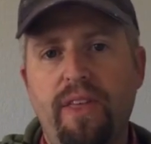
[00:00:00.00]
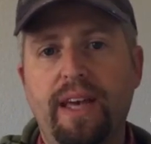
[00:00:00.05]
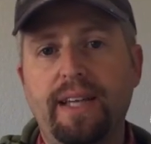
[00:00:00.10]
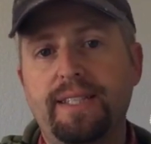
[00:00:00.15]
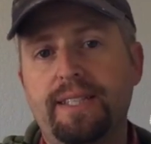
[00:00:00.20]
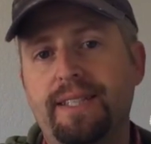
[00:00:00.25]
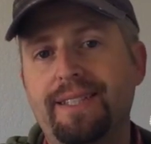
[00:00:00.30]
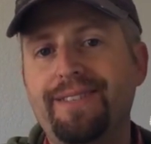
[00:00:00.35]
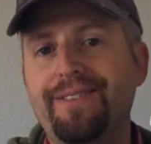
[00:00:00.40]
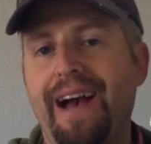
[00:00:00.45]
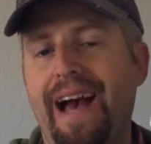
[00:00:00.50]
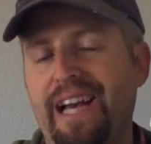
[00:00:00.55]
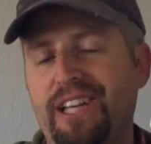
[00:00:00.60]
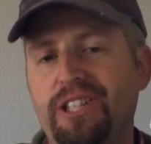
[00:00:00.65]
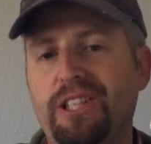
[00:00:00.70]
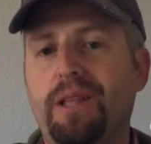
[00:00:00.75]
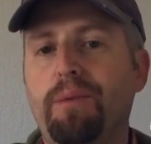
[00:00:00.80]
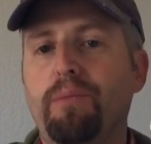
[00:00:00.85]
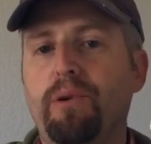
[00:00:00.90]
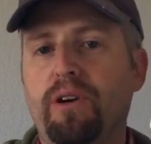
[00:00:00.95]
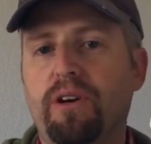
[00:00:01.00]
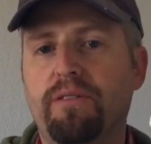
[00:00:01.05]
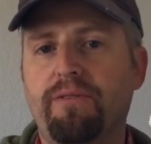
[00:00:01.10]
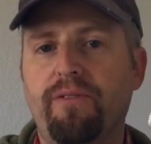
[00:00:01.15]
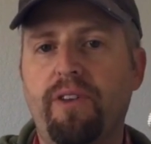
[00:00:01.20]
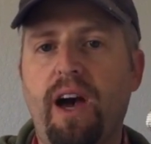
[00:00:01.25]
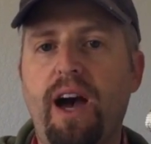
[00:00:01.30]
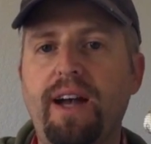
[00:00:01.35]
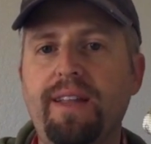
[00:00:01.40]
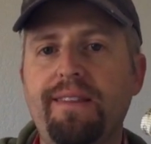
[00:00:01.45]
thanks to Ashley Book
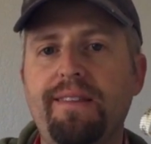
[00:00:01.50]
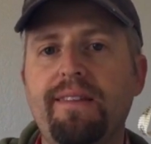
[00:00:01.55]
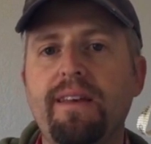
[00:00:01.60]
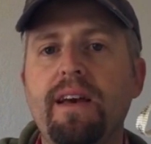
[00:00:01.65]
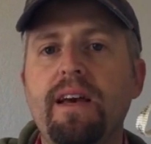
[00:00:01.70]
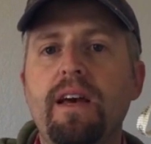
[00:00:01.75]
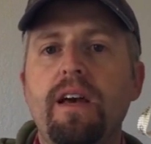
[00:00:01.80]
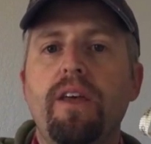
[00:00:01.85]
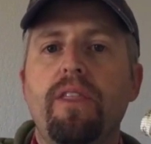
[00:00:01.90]
of Knots.